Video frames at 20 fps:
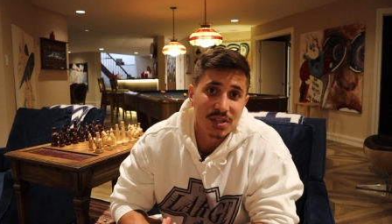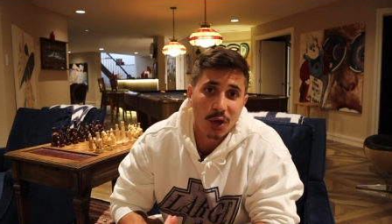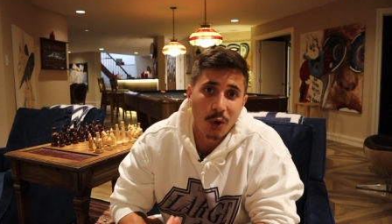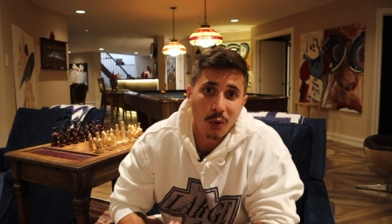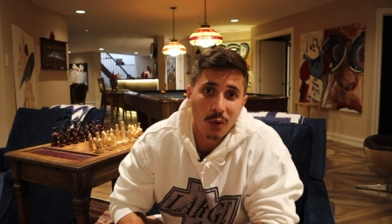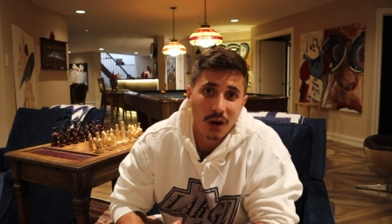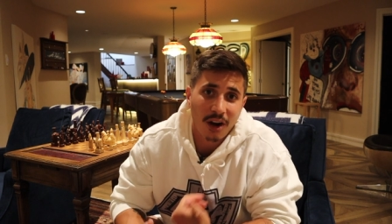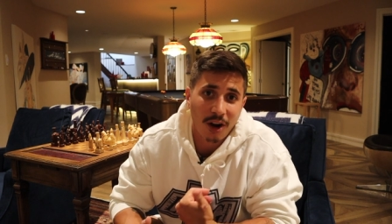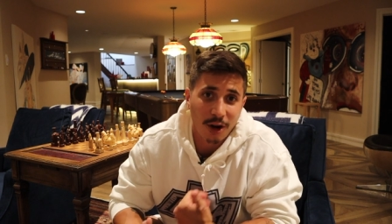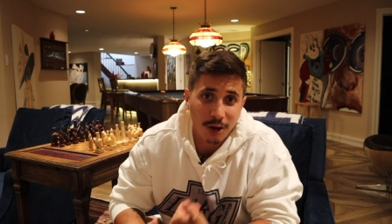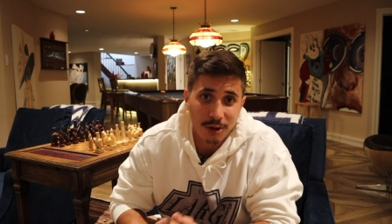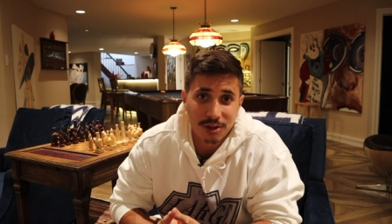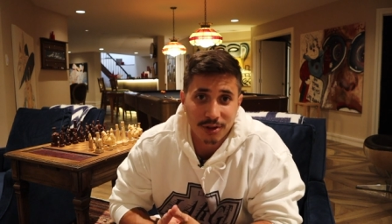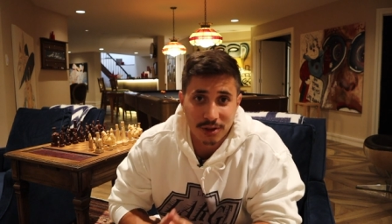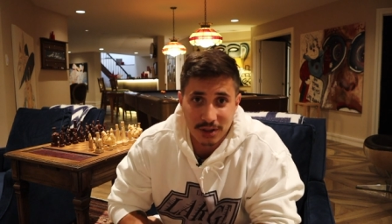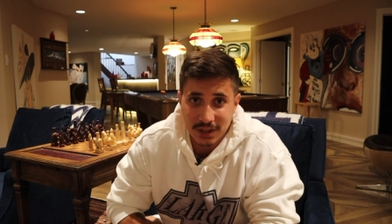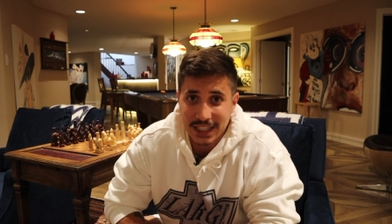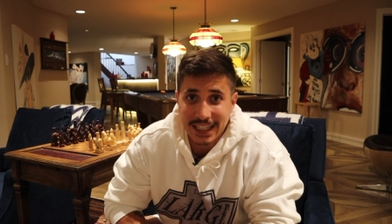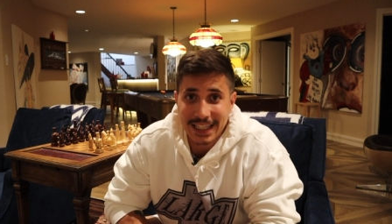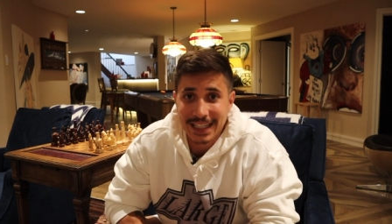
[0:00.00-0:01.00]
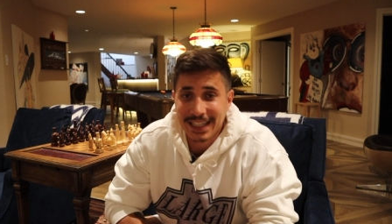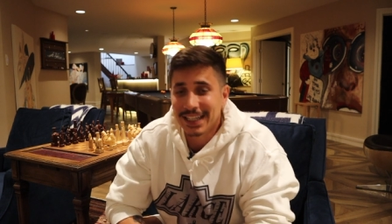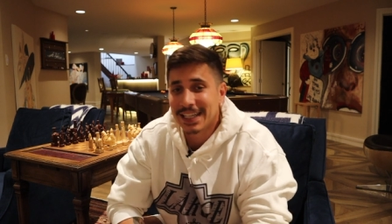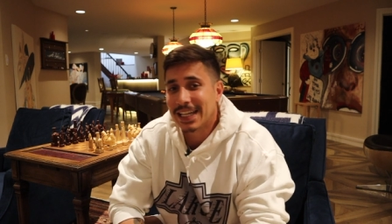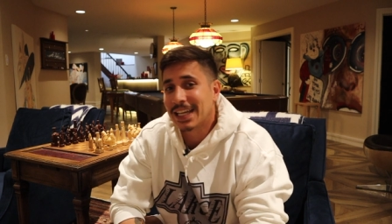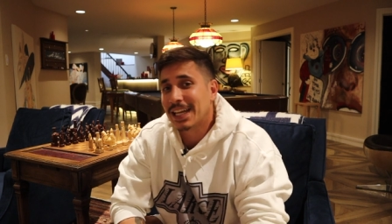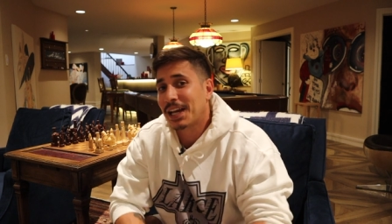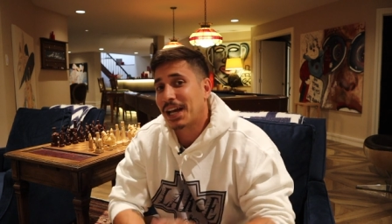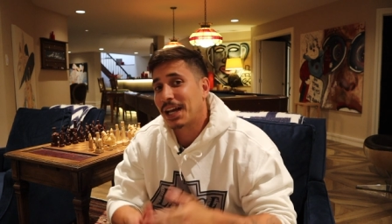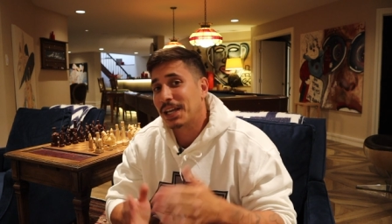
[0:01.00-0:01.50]
Noah Arthur Lee.
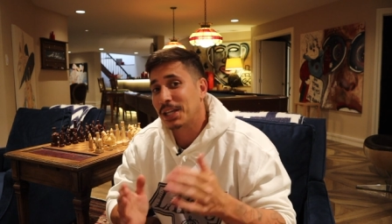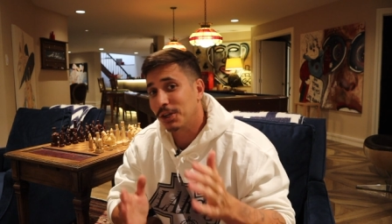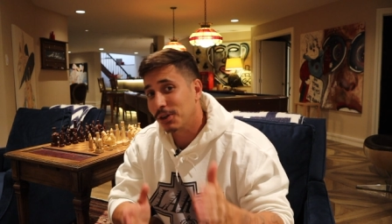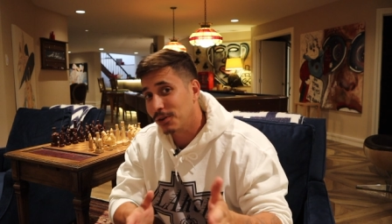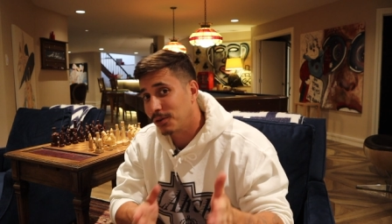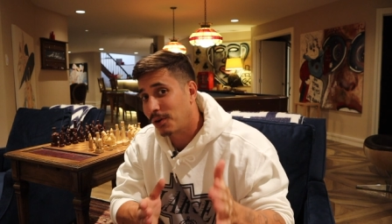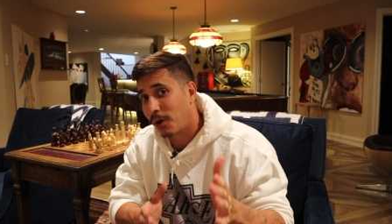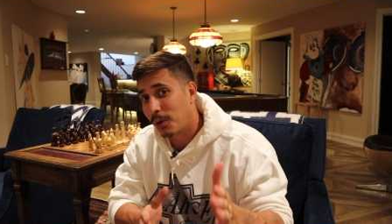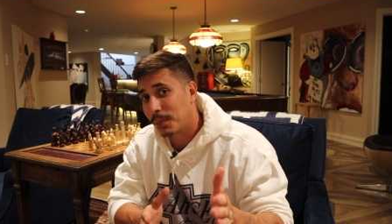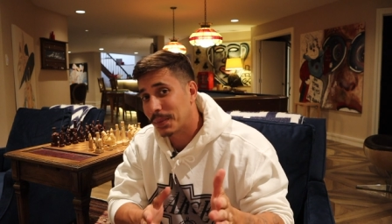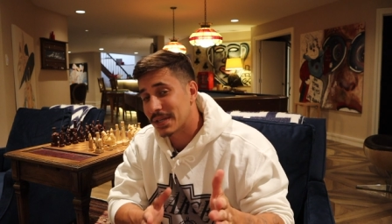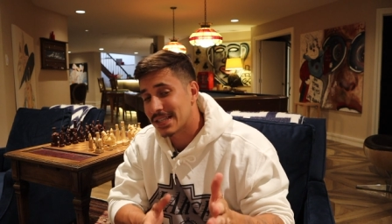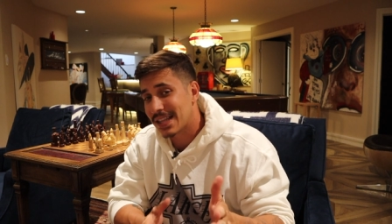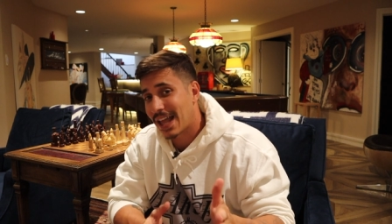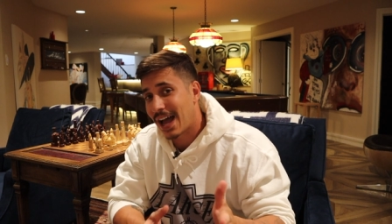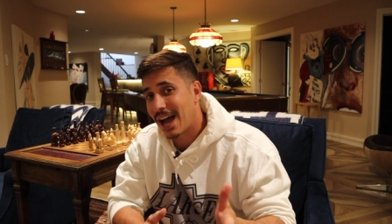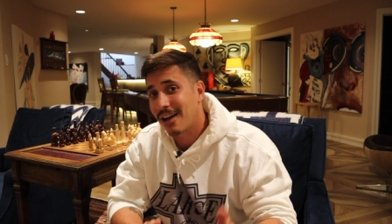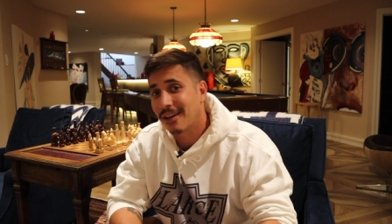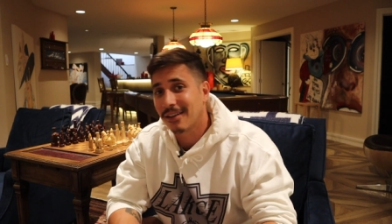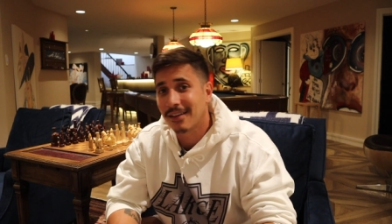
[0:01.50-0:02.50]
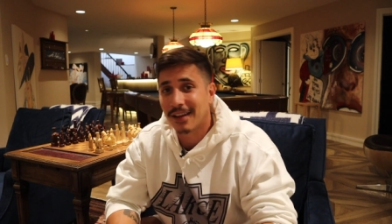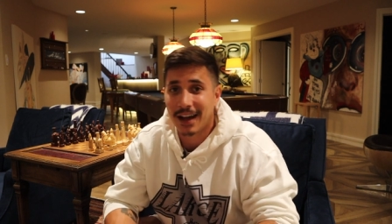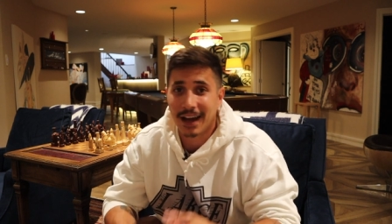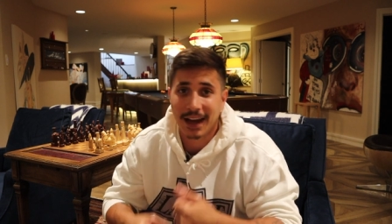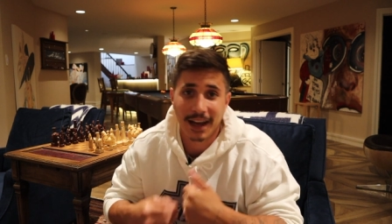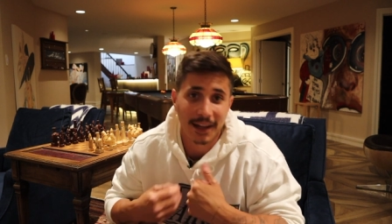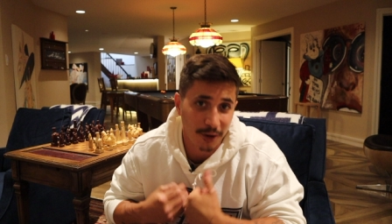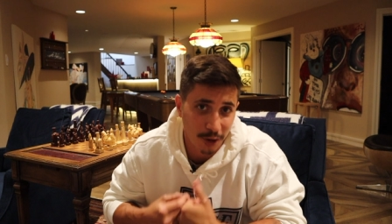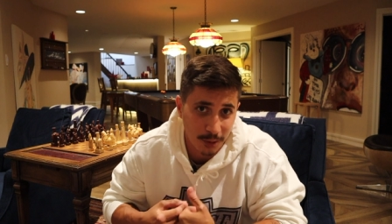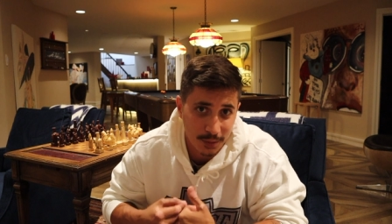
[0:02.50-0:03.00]
You know him as Now.
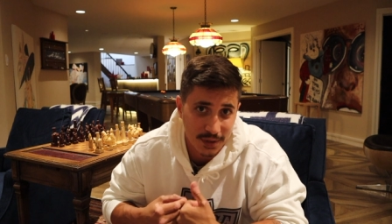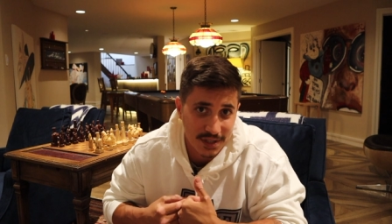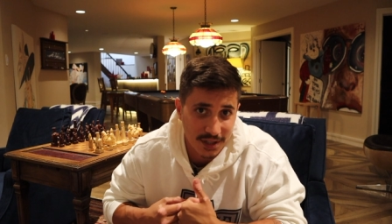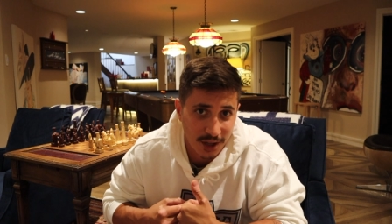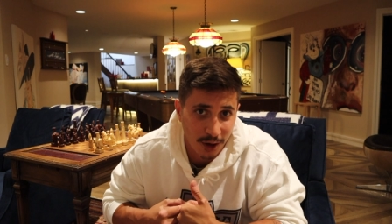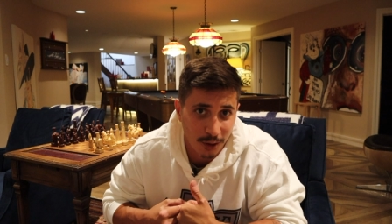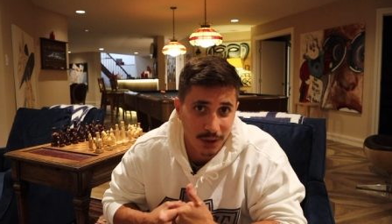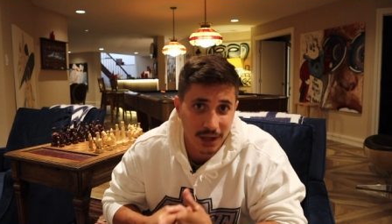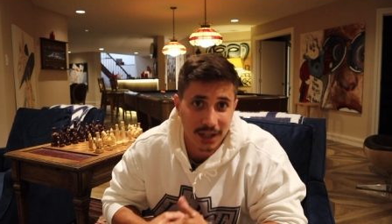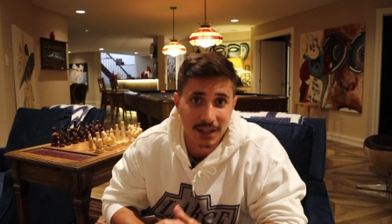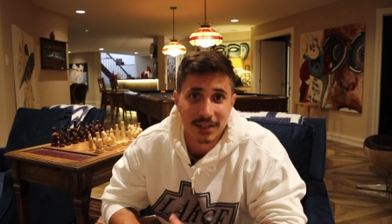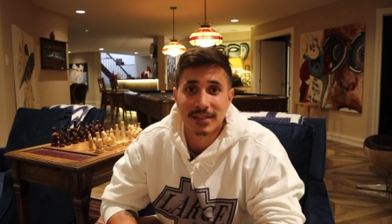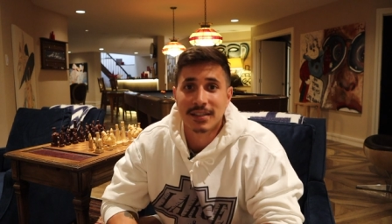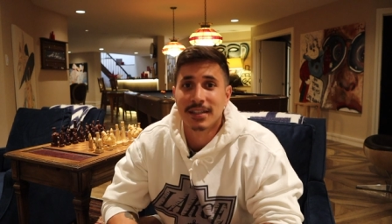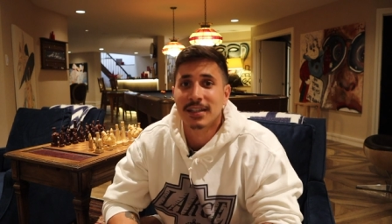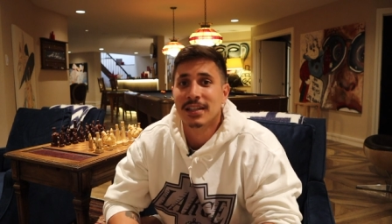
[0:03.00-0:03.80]
I know him as Noah.